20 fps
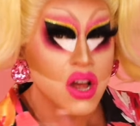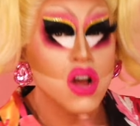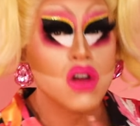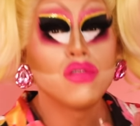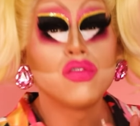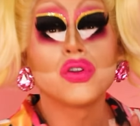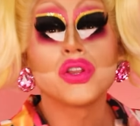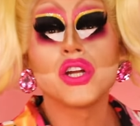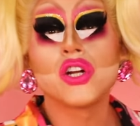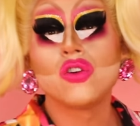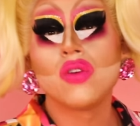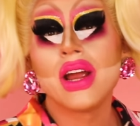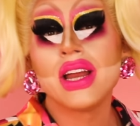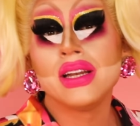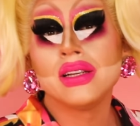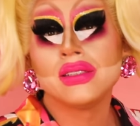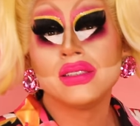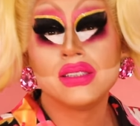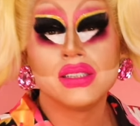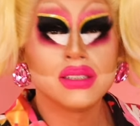for the
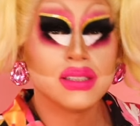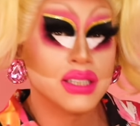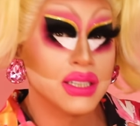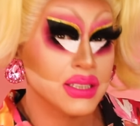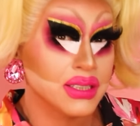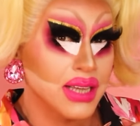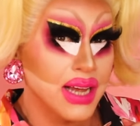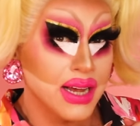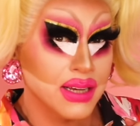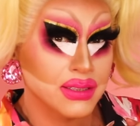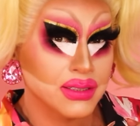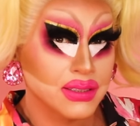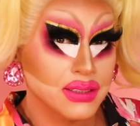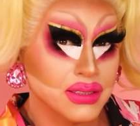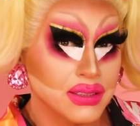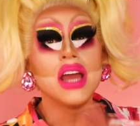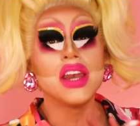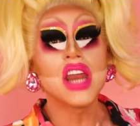greatest success.